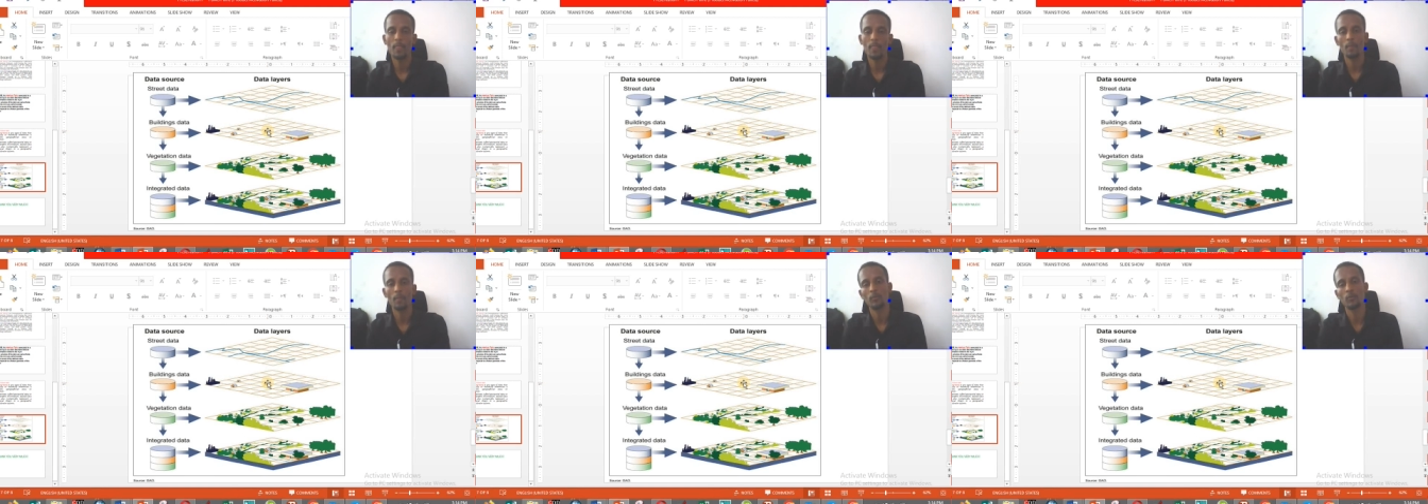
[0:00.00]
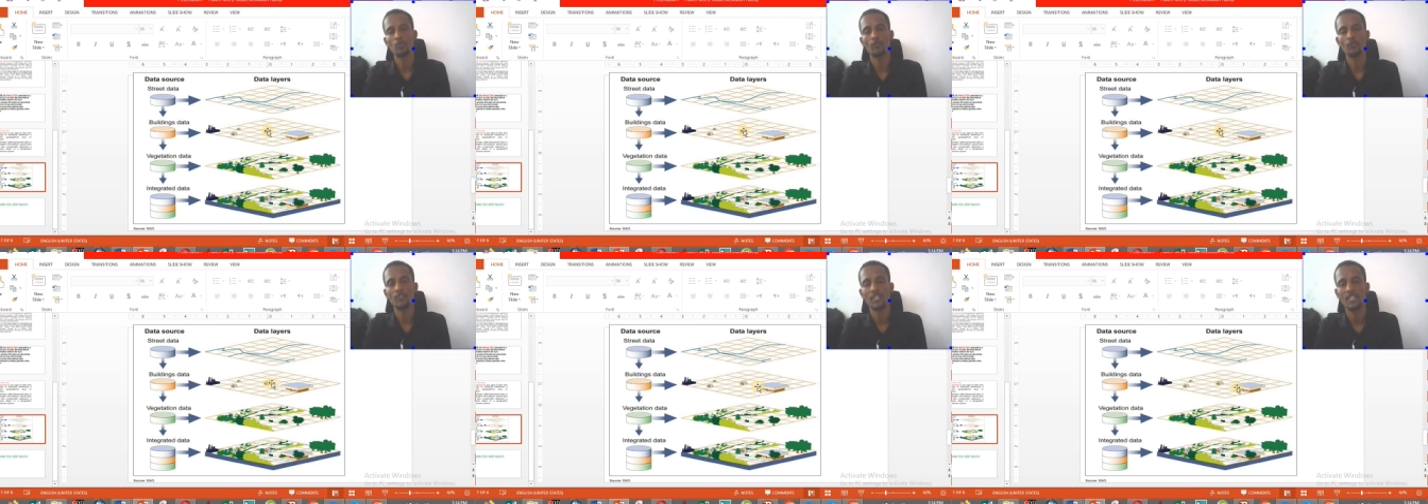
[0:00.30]

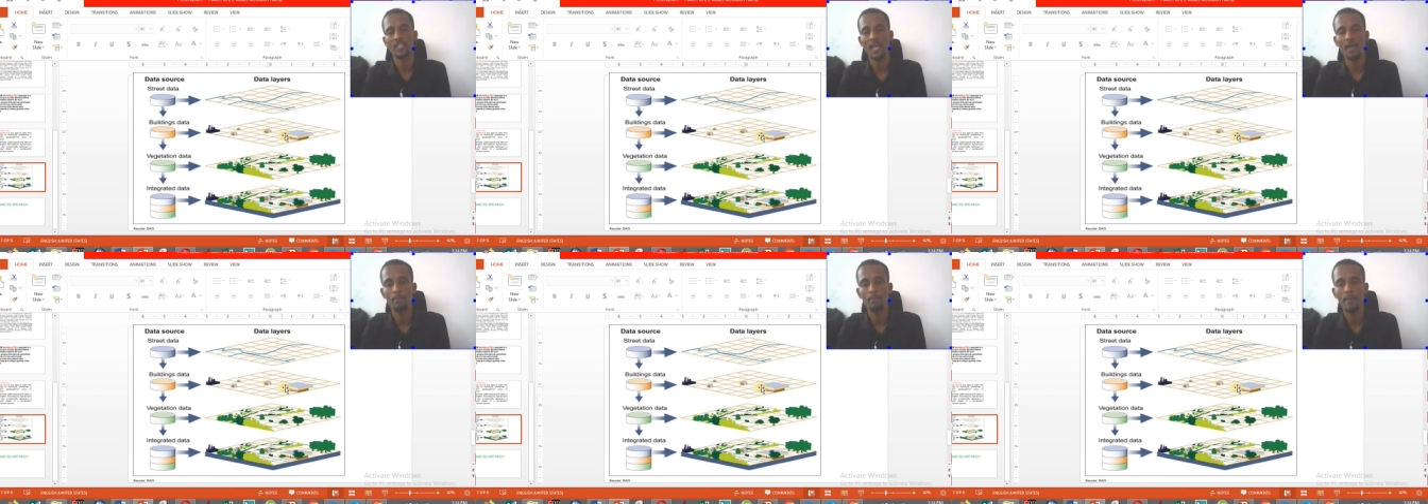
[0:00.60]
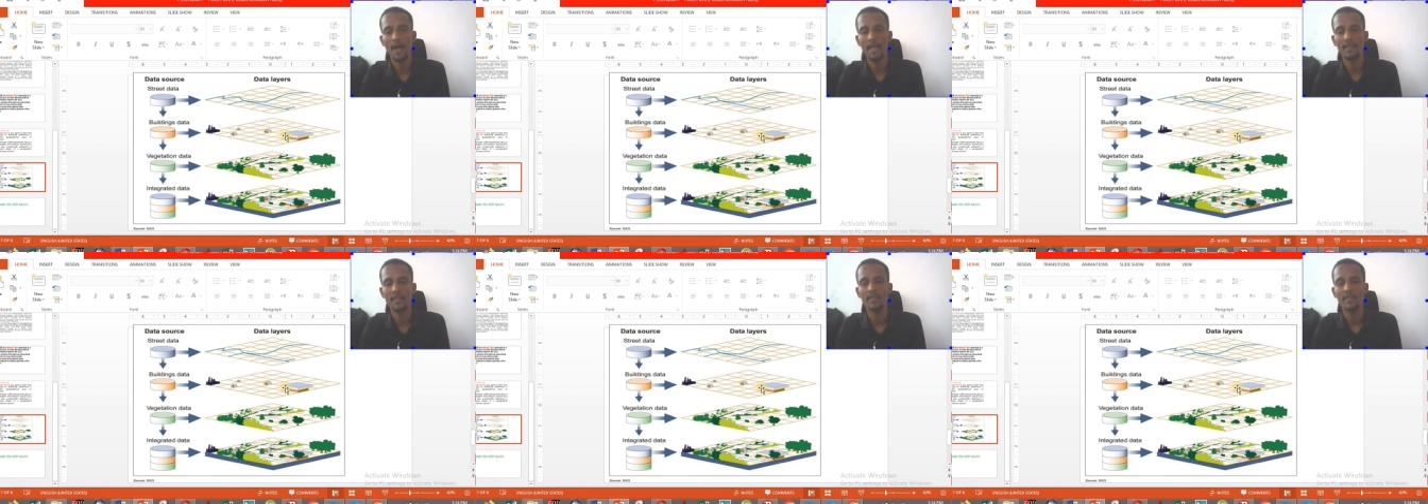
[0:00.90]
most of the time
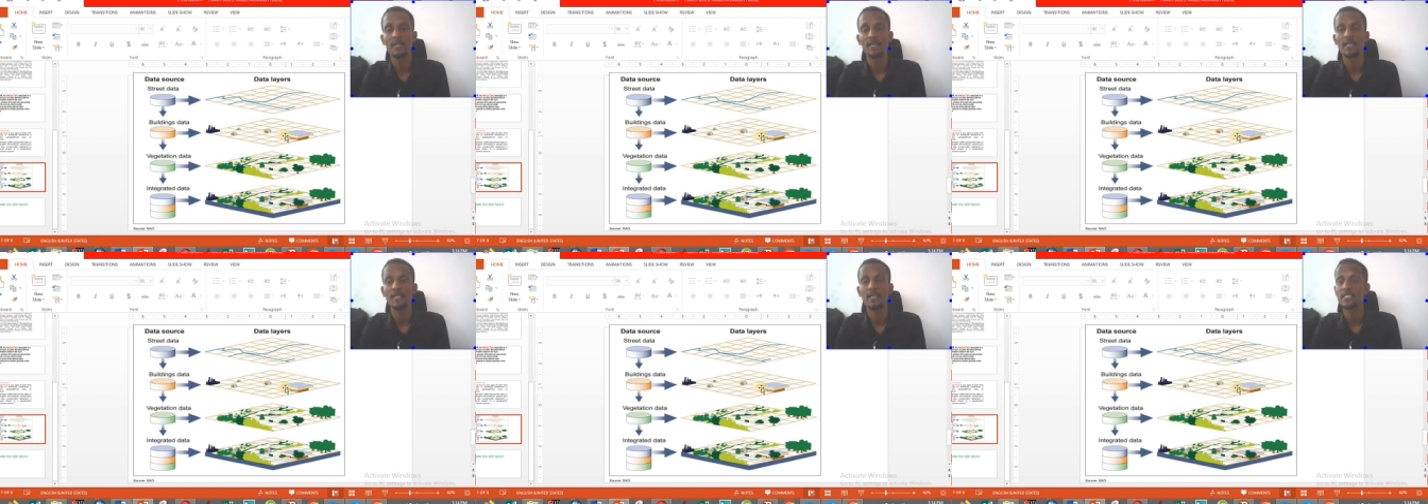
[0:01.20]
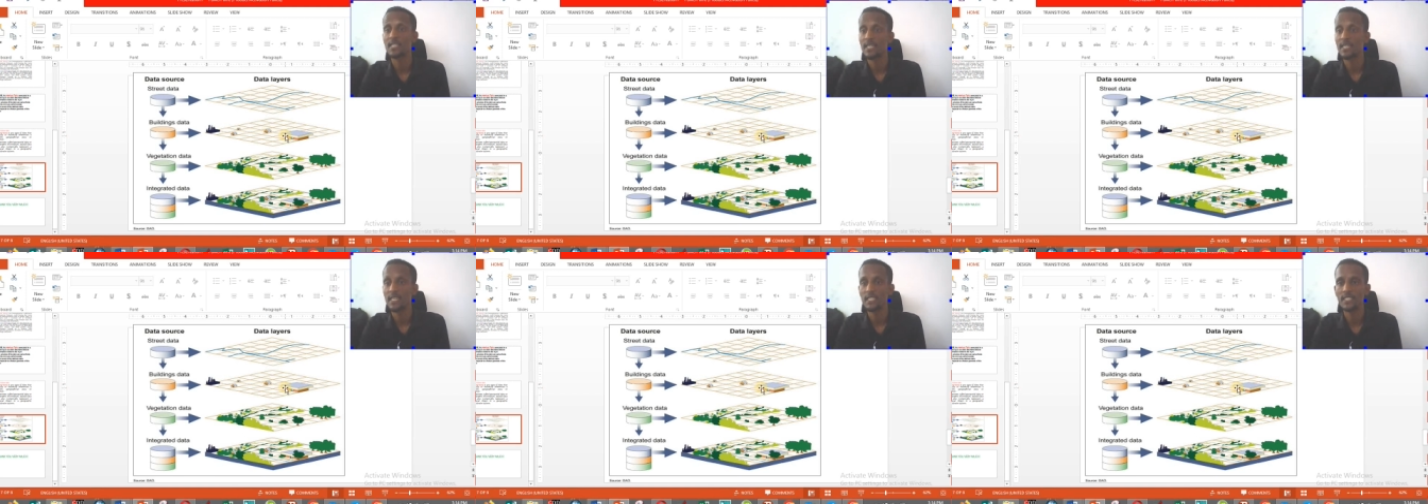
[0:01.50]
by
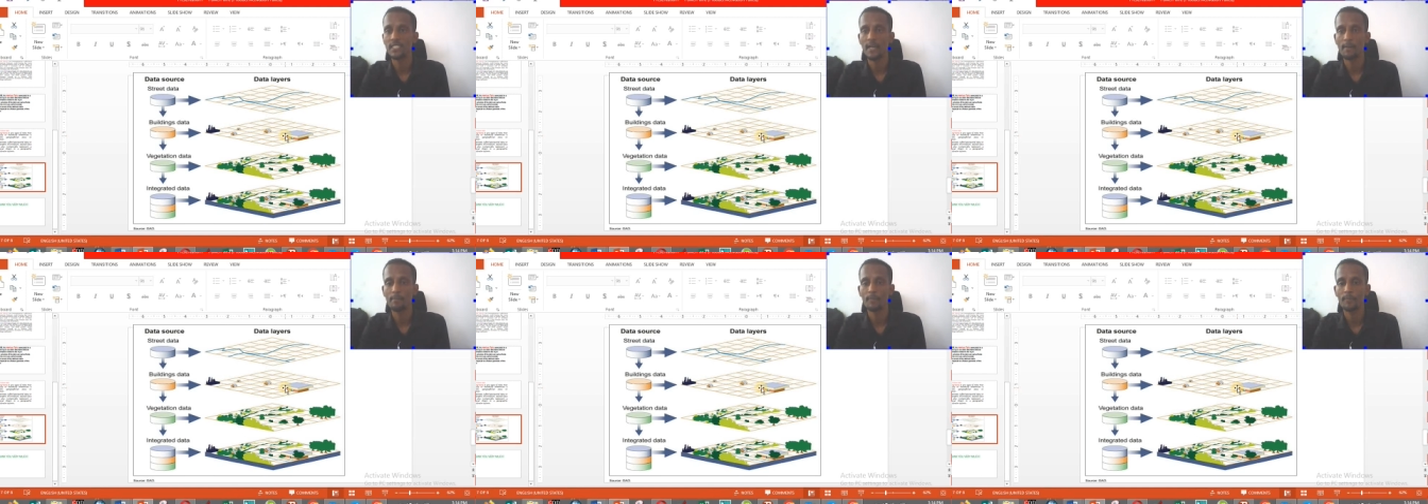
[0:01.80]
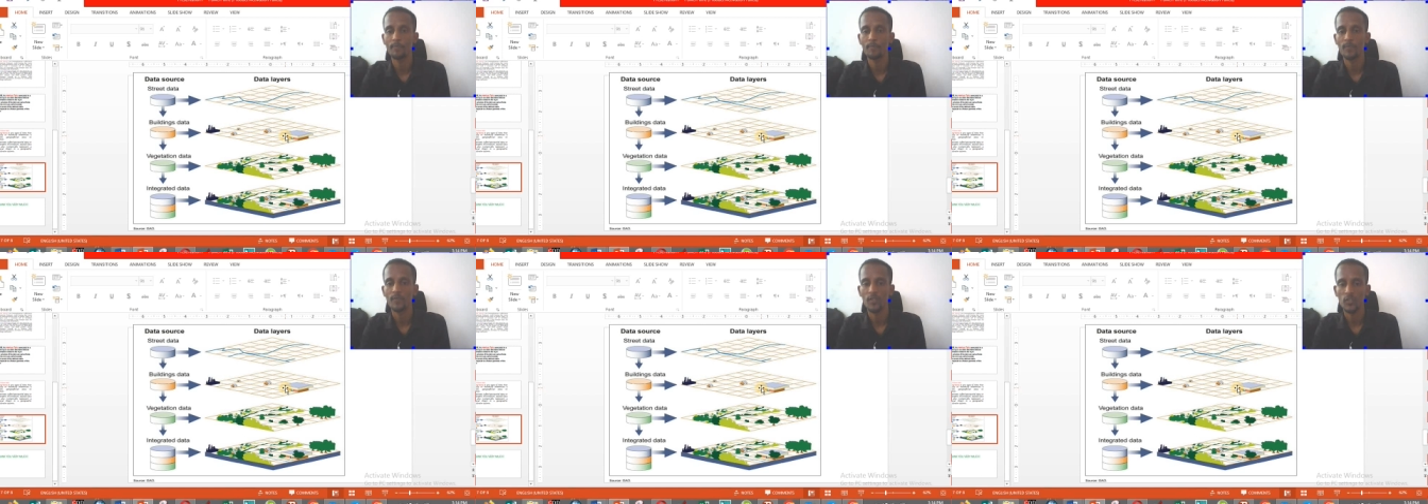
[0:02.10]
SketchUp
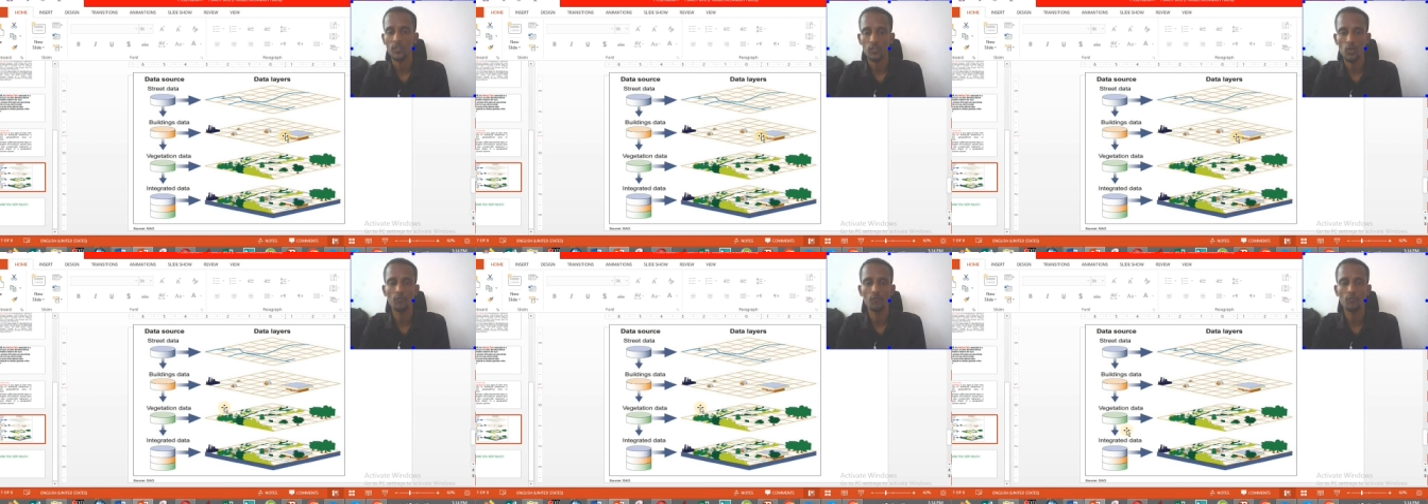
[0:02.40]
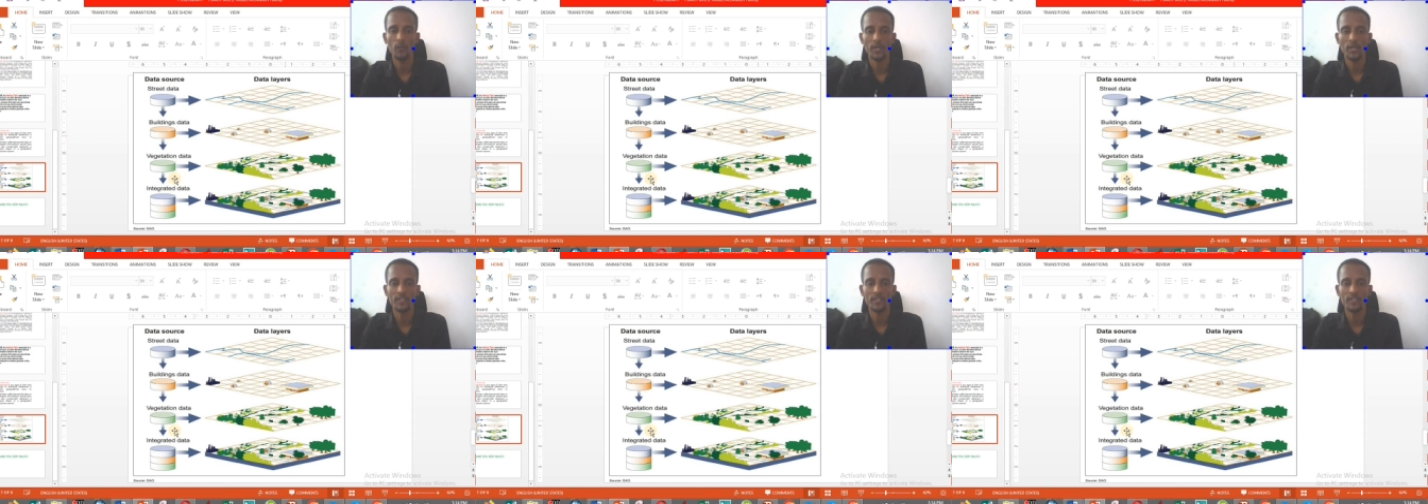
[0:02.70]
software.